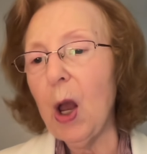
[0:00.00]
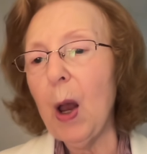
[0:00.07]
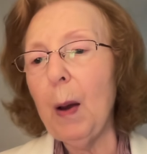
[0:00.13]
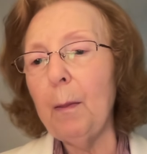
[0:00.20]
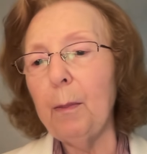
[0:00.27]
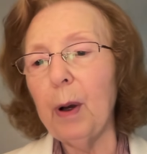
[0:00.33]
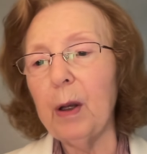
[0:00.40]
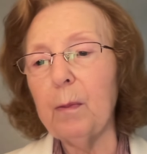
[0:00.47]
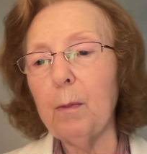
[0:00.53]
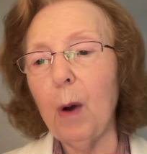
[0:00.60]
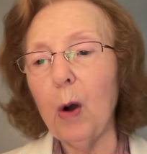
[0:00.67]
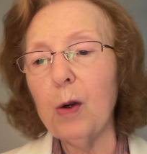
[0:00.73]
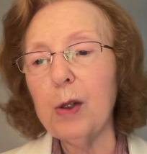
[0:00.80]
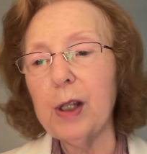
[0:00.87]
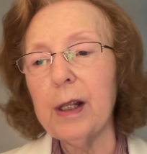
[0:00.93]
but
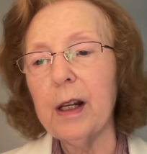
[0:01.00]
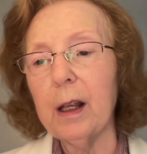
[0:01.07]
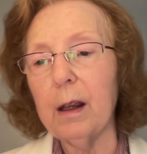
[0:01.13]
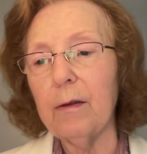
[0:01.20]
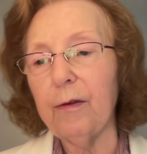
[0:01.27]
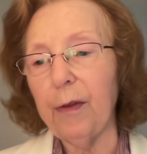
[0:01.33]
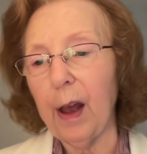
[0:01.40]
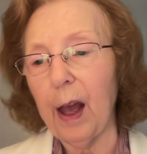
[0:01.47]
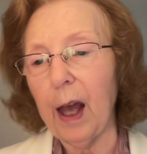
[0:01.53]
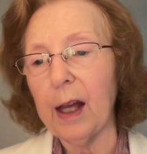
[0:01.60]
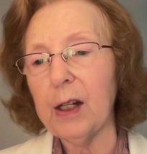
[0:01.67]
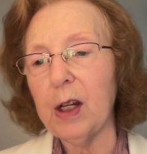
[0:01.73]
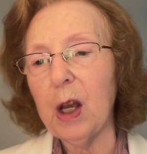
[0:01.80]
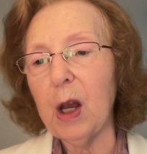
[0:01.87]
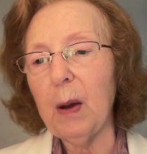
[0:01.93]
mostly fed
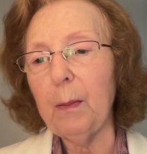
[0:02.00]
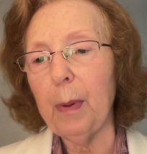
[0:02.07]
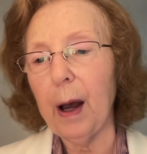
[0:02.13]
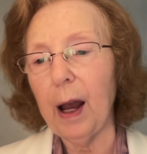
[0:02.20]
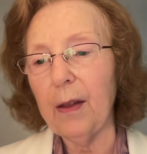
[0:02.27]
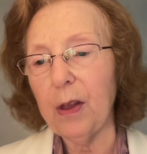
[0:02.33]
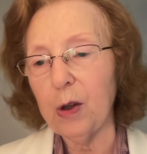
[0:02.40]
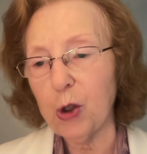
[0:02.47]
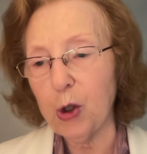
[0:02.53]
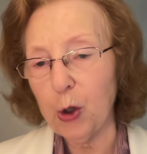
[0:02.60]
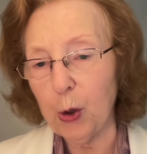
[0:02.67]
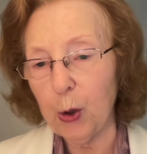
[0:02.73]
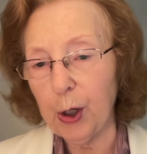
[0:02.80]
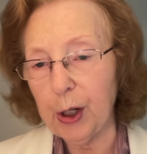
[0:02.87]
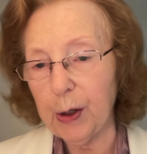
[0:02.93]
by the
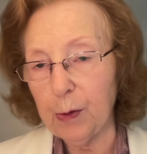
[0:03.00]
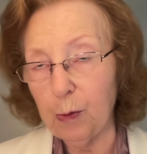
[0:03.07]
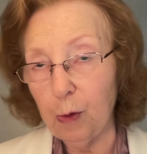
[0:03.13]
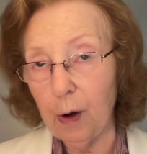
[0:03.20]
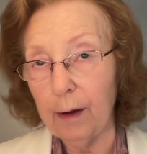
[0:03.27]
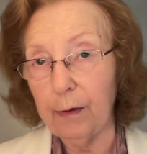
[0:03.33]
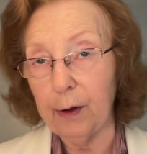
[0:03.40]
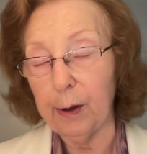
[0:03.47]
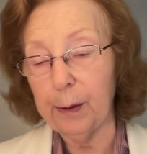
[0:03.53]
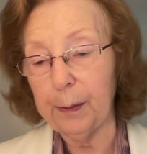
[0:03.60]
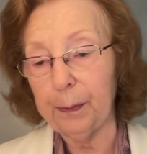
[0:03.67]
Jordan River.